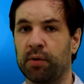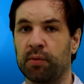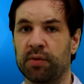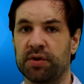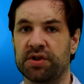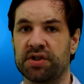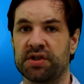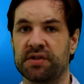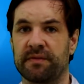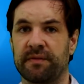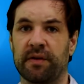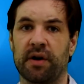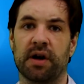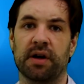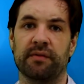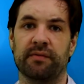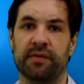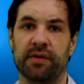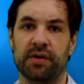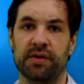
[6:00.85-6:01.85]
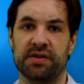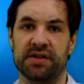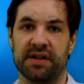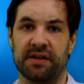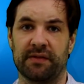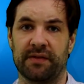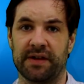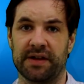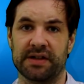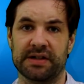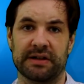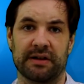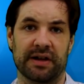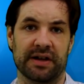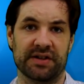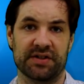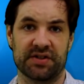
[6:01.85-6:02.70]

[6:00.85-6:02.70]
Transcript: which is fine for using things like